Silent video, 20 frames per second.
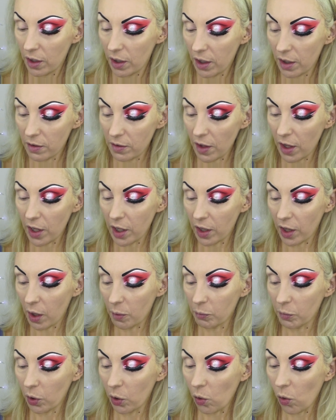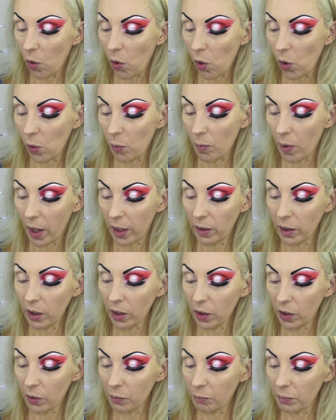It's taking up the whole my
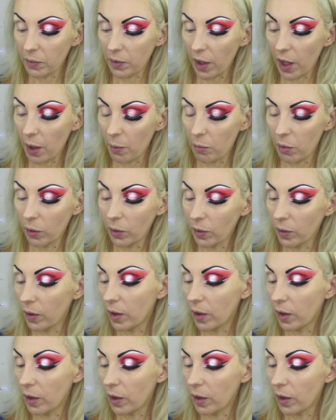little table.